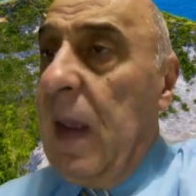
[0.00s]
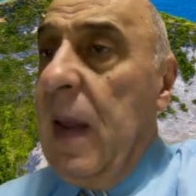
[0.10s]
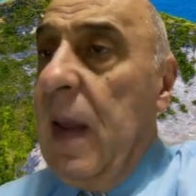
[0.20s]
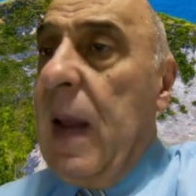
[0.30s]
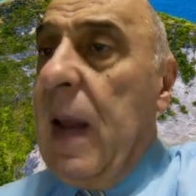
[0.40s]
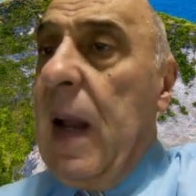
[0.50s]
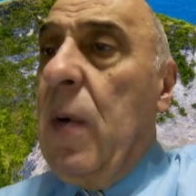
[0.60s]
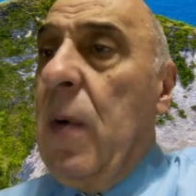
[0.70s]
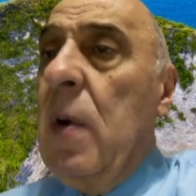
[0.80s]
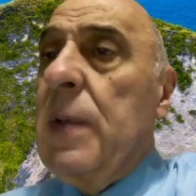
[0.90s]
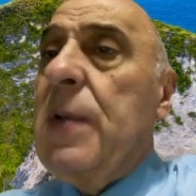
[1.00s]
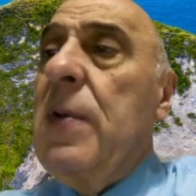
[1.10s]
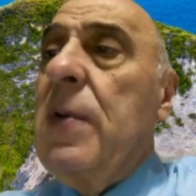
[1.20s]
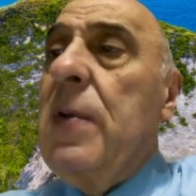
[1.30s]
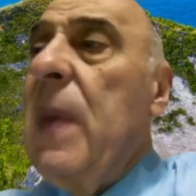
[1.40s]
And
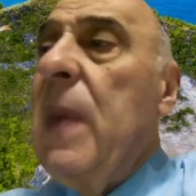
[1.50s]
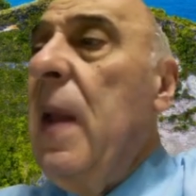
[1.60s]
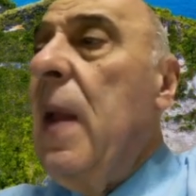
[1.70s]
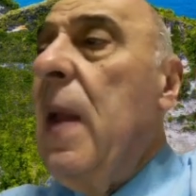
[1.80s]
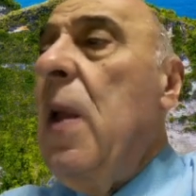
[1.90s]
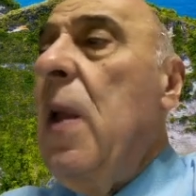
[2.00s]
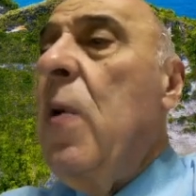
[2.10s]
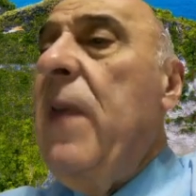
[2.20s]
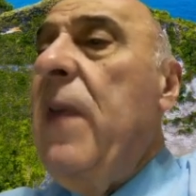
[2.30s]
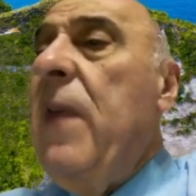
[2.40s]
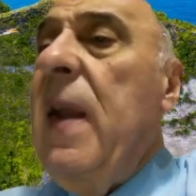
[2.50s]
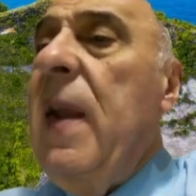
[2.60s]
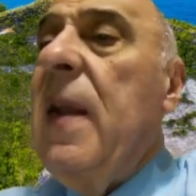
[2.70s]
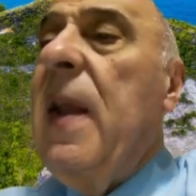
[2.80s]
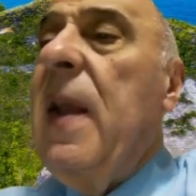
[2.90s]
also, Aimovig
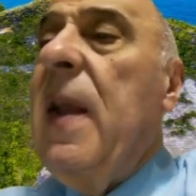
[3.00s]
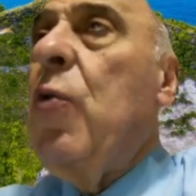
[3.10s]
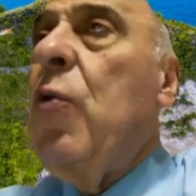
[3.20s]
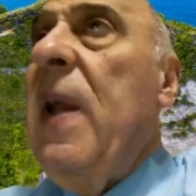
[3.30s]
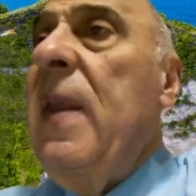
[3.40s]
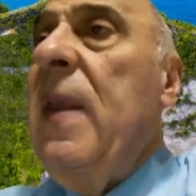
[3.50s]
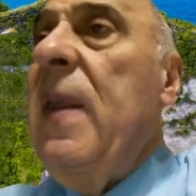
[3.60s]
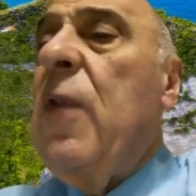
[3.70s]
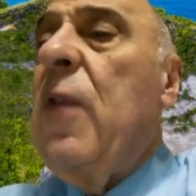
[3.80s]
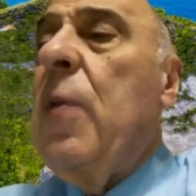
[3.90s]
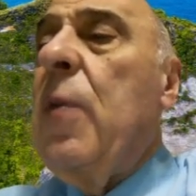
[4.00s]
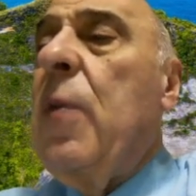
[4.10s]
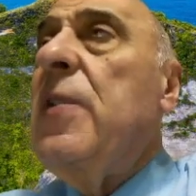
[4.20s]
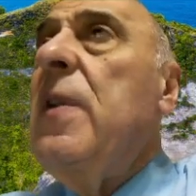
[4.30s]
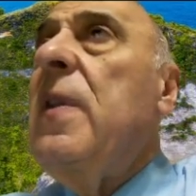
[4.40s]
is recommended for
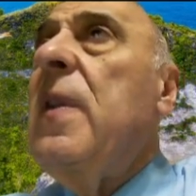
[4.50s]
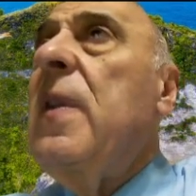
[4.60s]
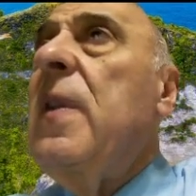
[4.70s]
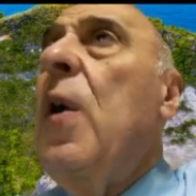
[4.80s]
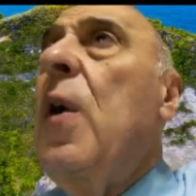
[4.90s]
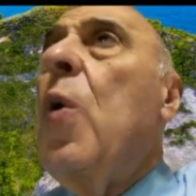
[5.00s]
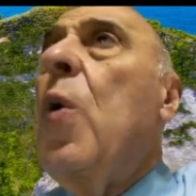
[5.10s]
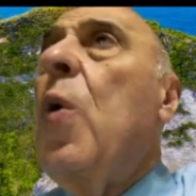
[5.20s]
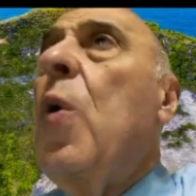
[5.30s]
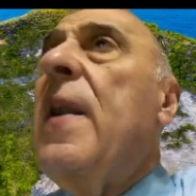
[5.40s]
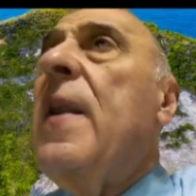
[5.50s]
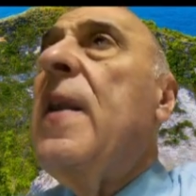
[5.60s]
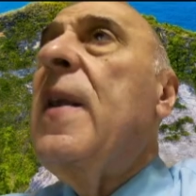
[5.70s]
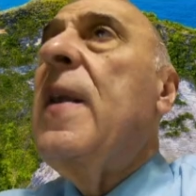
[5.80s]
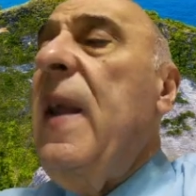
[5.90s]
patients who cannot
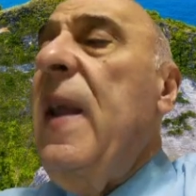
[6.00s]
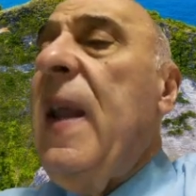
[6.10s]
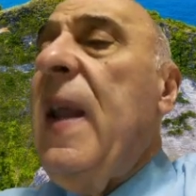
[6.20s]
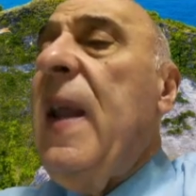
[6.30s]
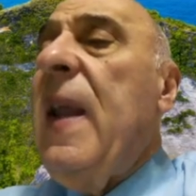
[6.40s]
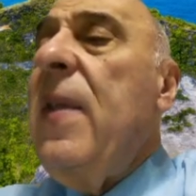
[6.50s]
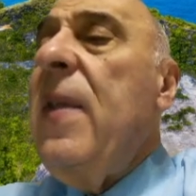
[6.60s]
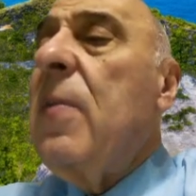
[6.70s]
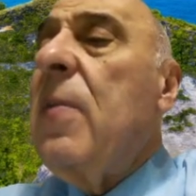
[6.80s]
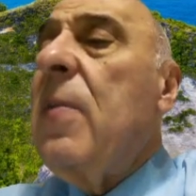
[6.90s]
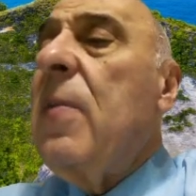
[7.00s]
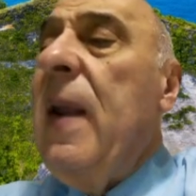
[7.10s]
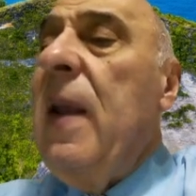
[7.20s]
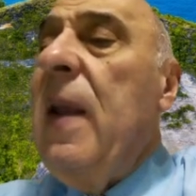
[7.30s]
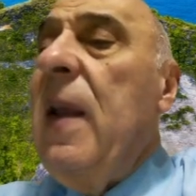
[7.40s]
take other
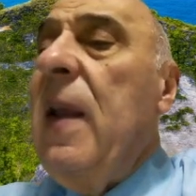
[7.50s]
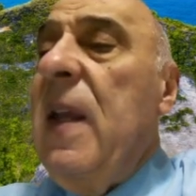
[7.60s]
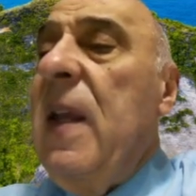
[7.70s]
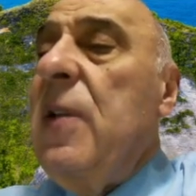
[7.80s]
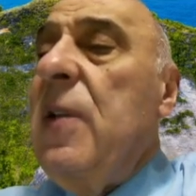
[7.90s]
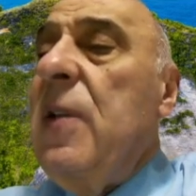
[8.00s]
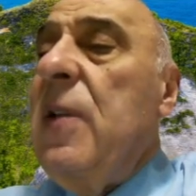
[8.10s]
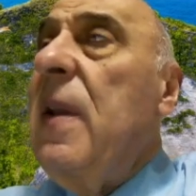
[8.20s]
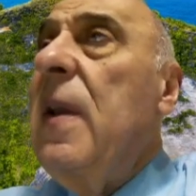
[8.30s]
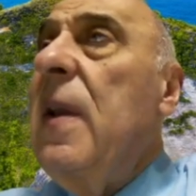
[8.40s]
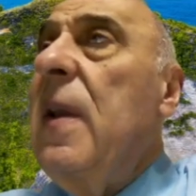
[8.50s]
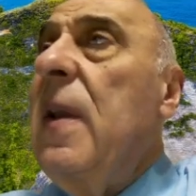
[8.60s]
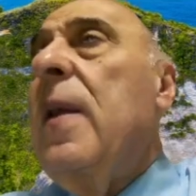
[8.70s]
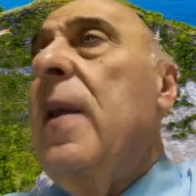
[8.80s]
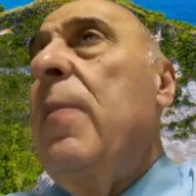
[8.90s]
migraine medication
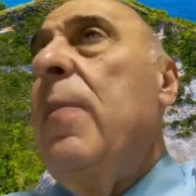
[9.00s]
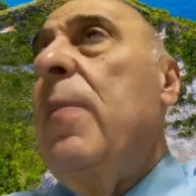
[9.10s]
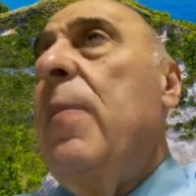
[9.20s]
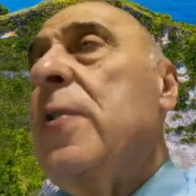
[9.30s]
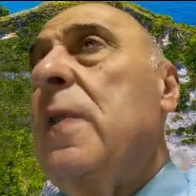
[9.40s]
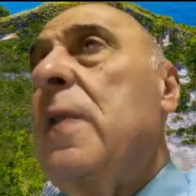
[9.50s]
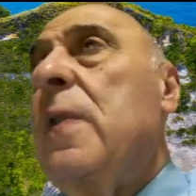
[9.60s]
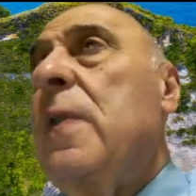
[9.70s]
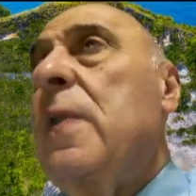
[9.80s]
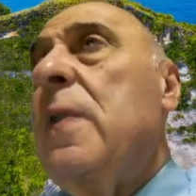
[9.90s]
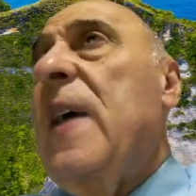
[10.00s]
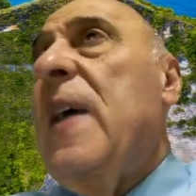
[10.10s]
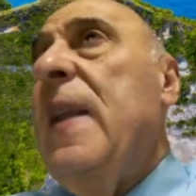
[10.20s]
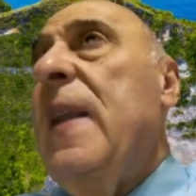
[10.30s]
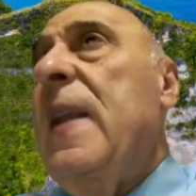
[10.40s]
because of the side
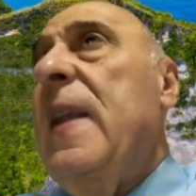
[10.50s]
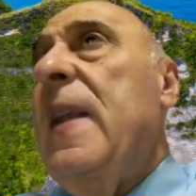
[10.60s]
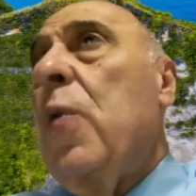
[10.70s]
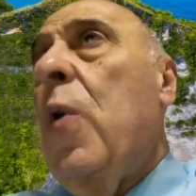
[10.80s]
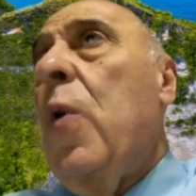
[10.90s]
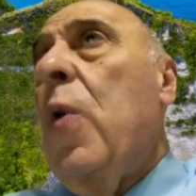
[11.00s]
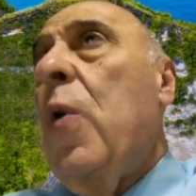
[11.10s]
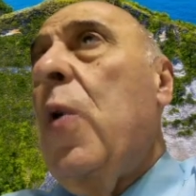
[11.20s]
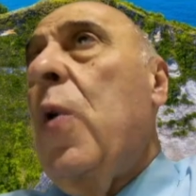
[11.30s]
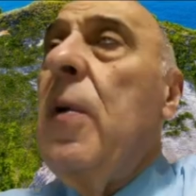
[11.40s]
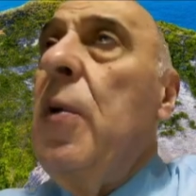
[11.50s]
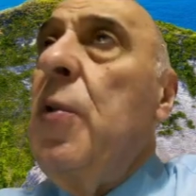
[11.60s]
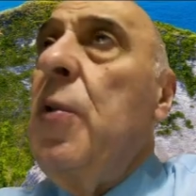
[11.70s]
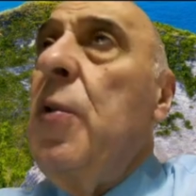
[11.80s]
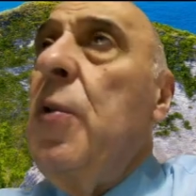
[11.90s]
effect or
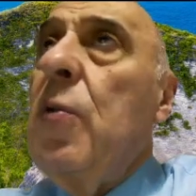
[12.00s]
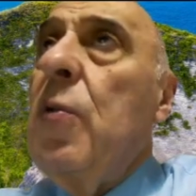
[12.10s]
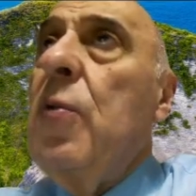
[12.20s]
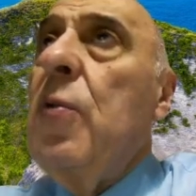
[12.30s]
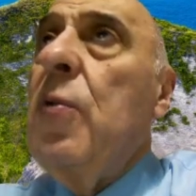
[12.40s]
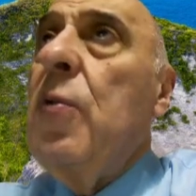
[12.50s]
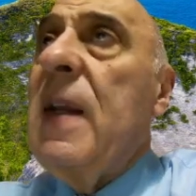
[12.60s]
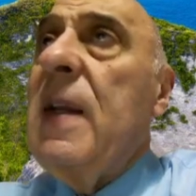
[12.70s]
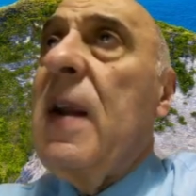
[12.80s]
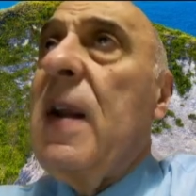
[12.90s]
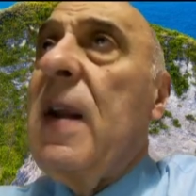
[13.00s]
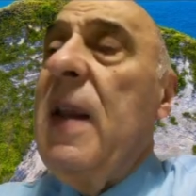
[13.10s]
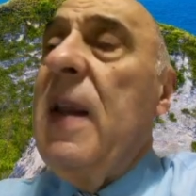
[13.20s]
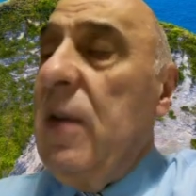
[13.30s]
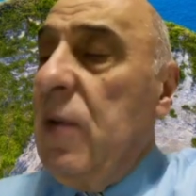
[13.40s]
due to drug-drug
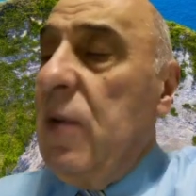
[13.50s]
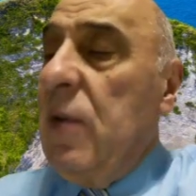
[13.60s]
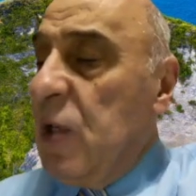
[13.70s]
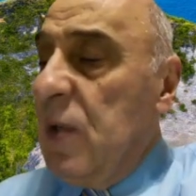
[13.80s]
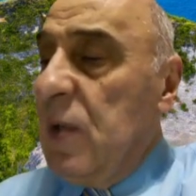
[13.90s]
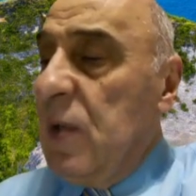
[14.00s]
interactions.